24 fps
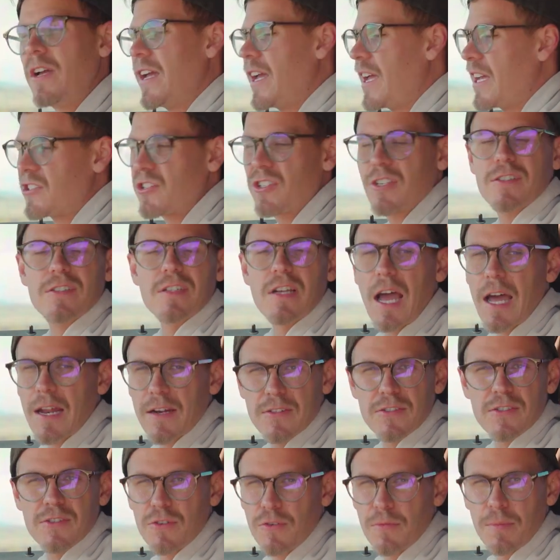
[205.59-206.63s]
It's just not a
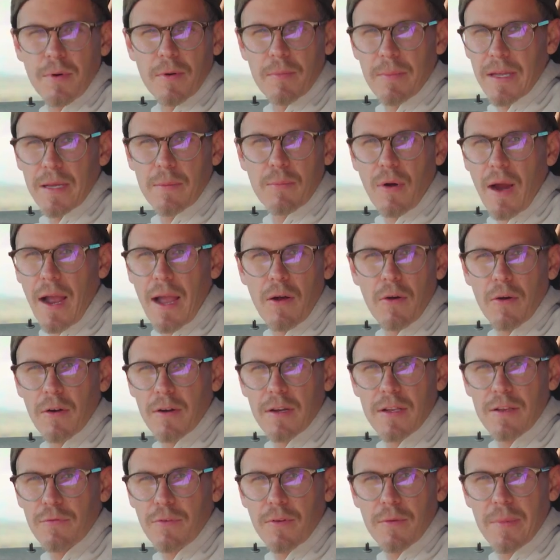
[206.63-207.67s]
super big
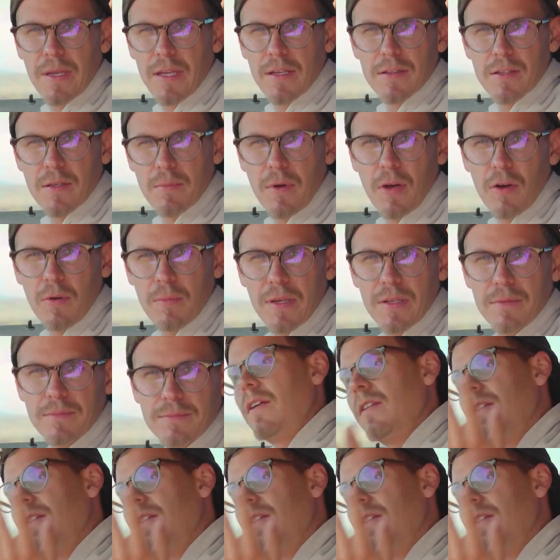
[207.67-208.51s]
priority for me at the moment.